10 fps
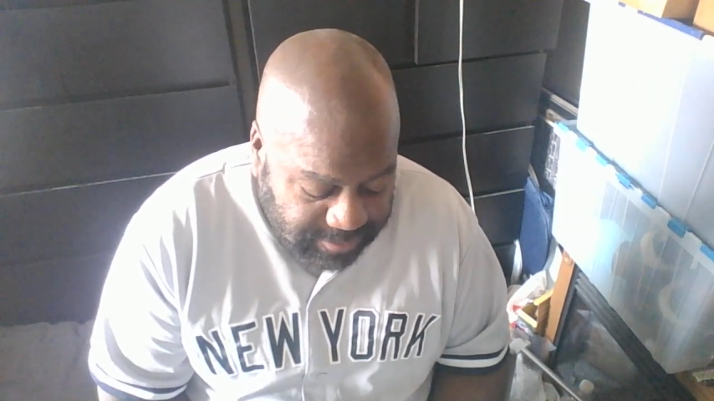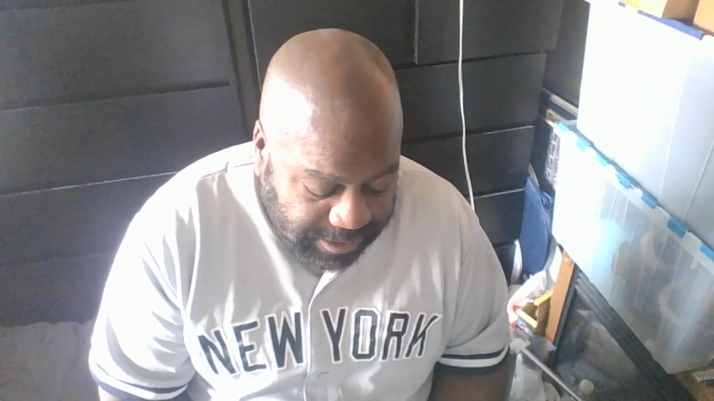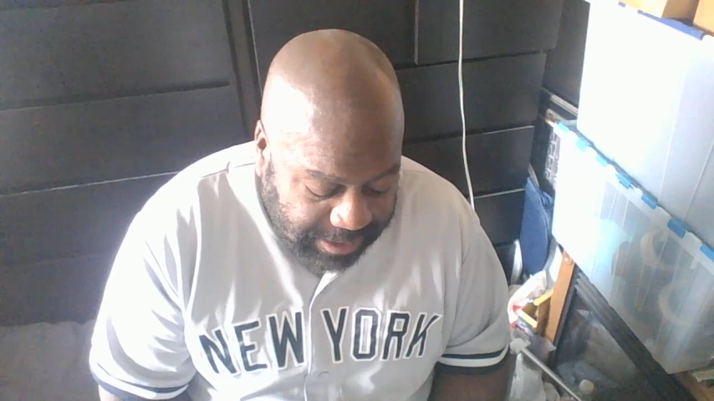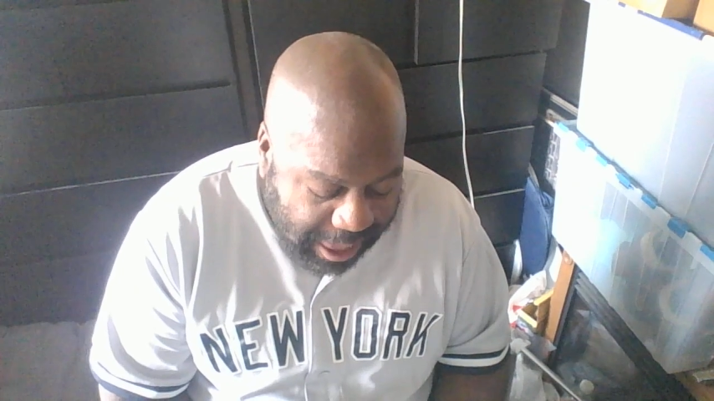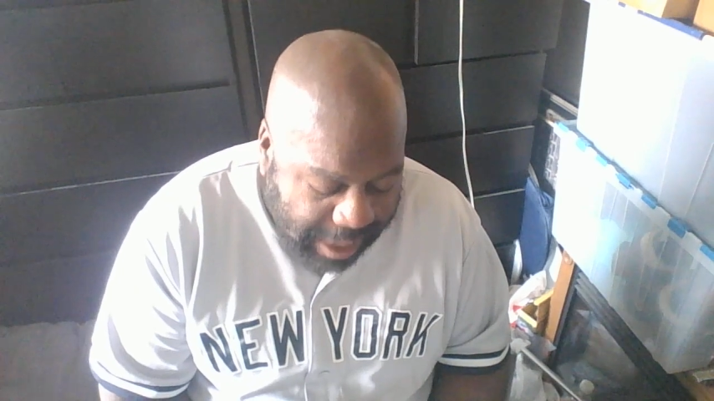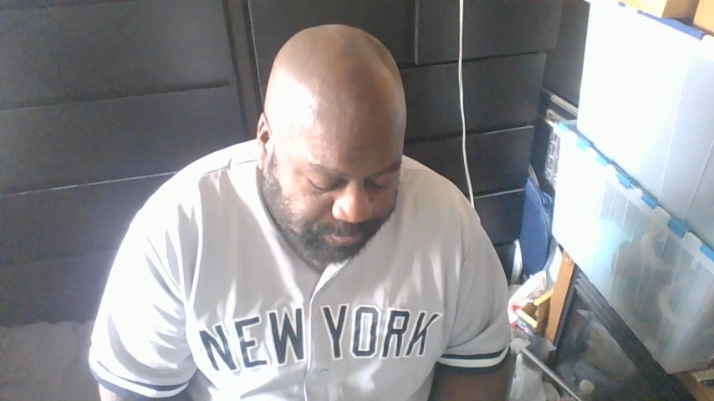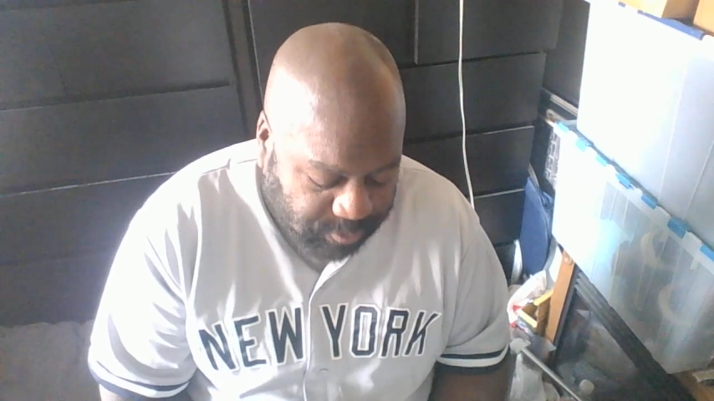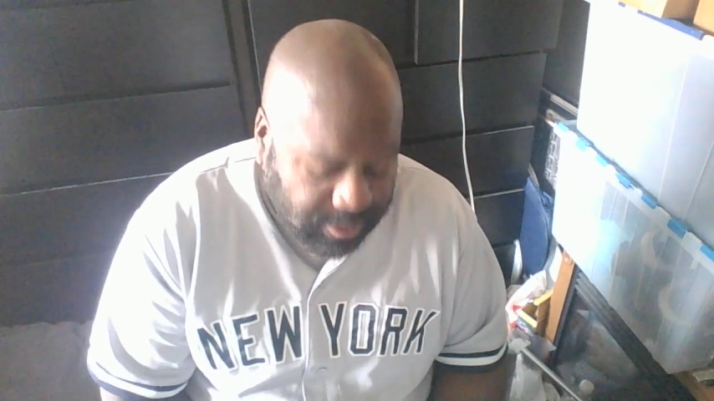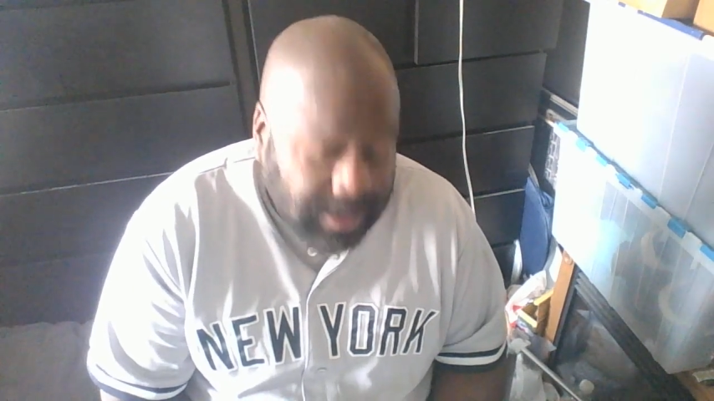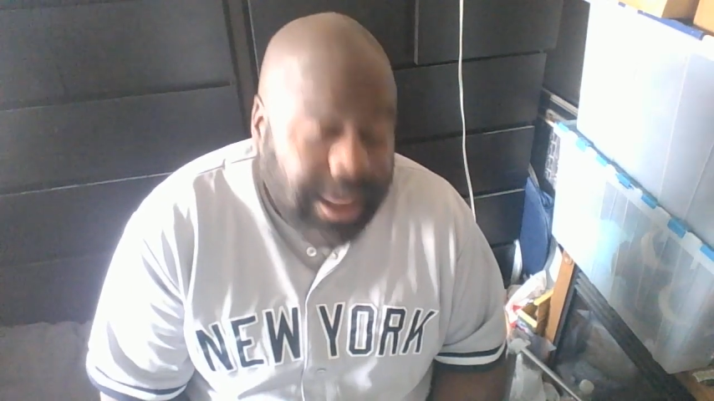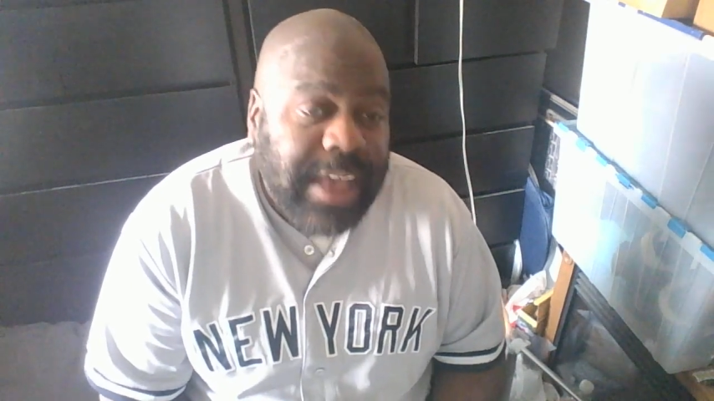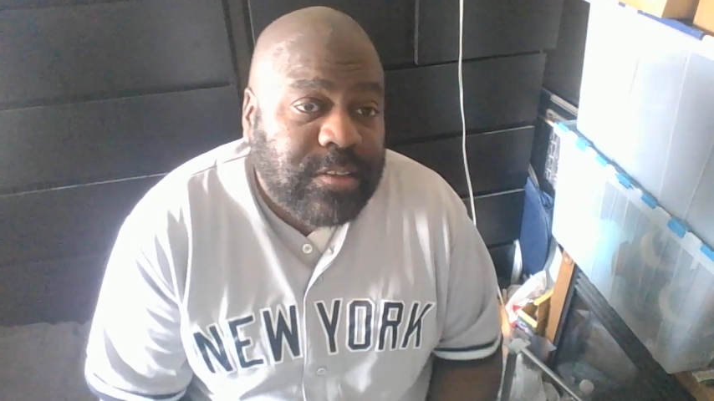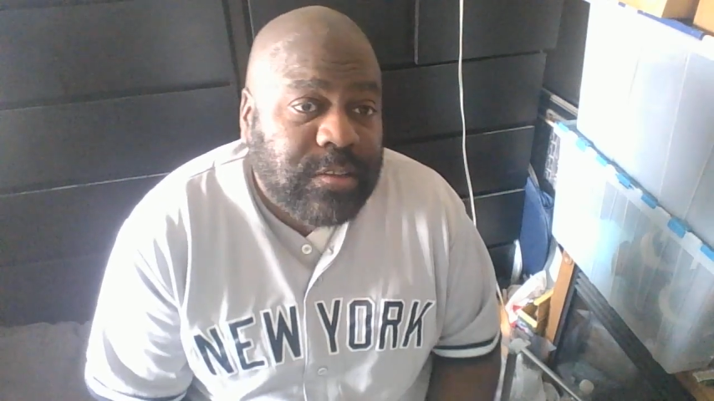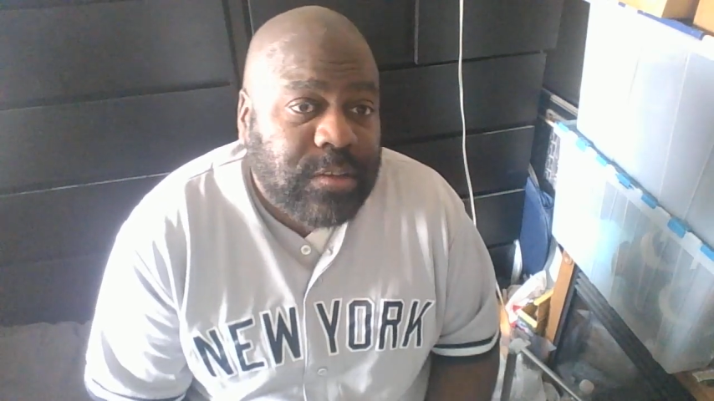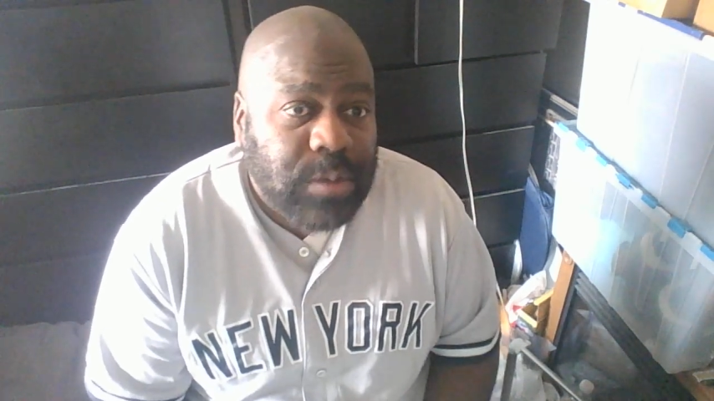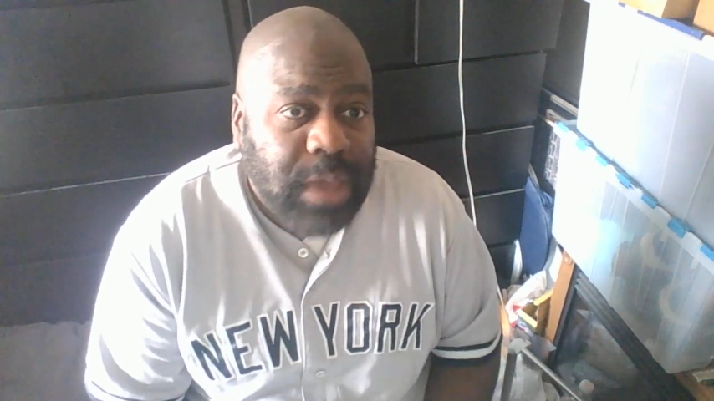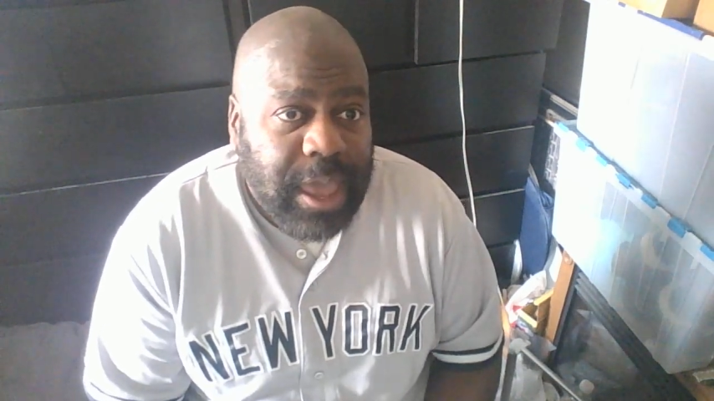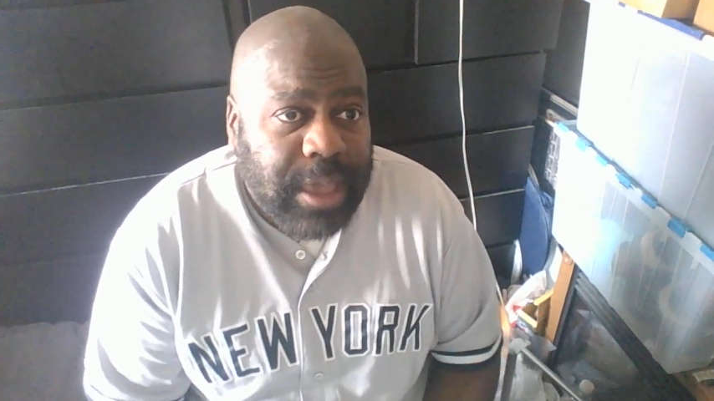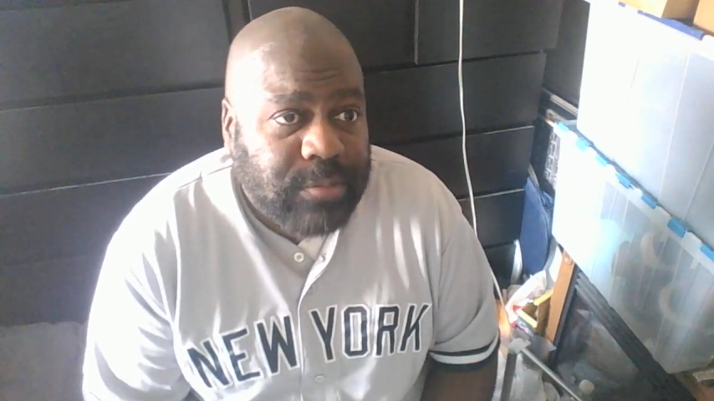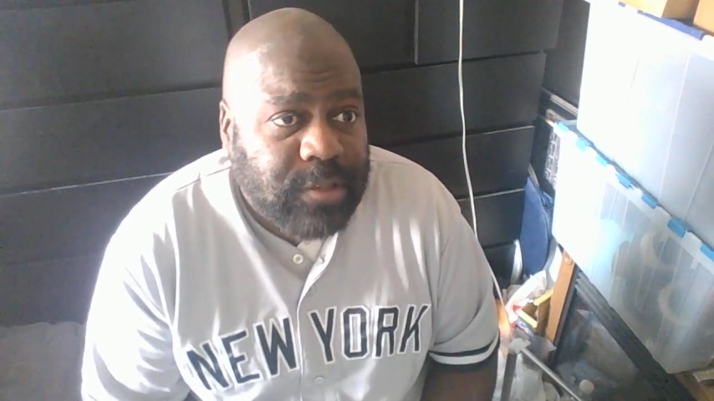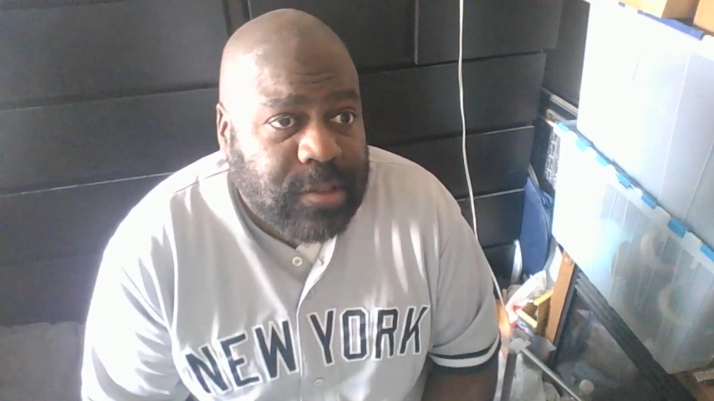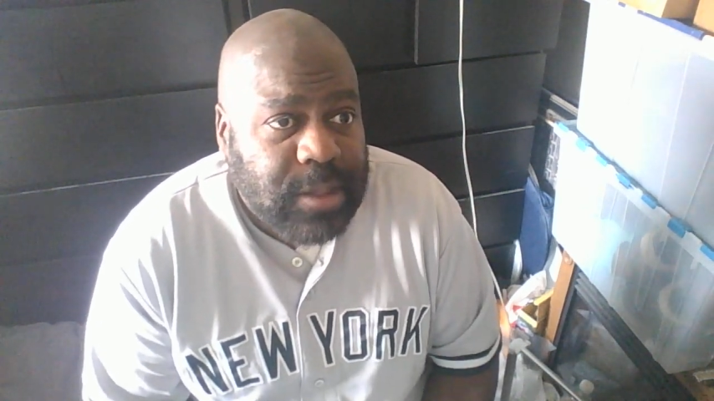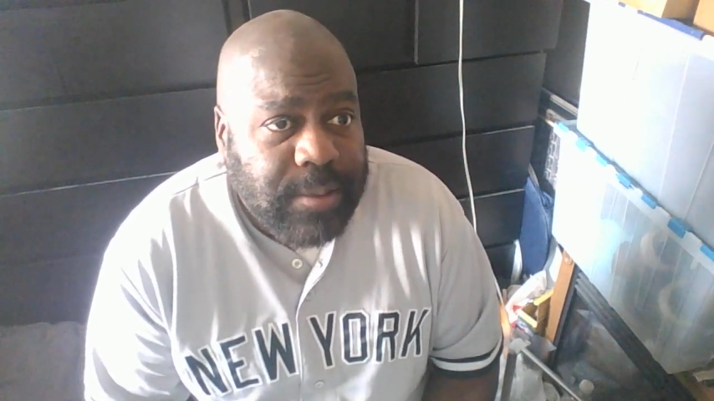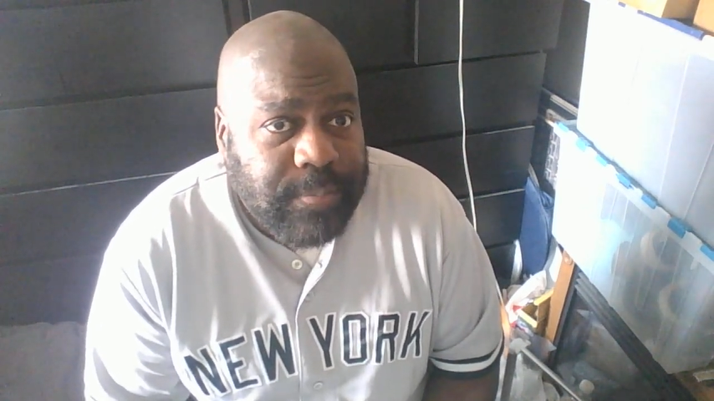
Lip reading: collapsed the last two games,